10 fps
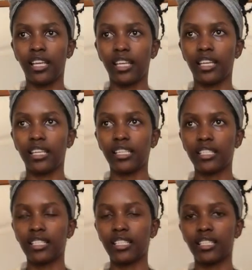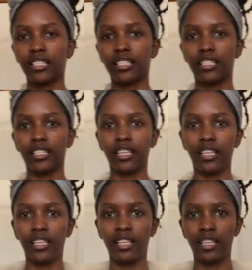And
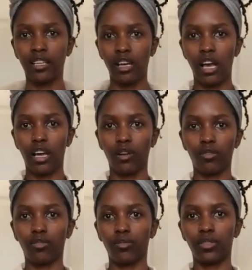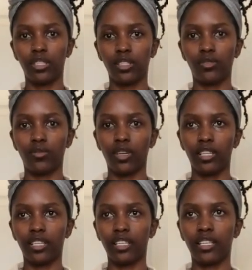I don't know, with this
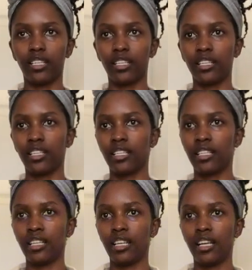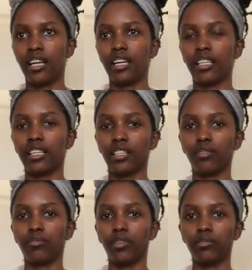one, I think I'll
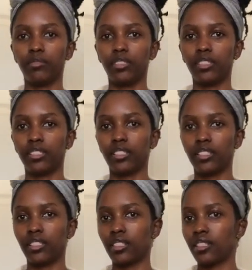probably just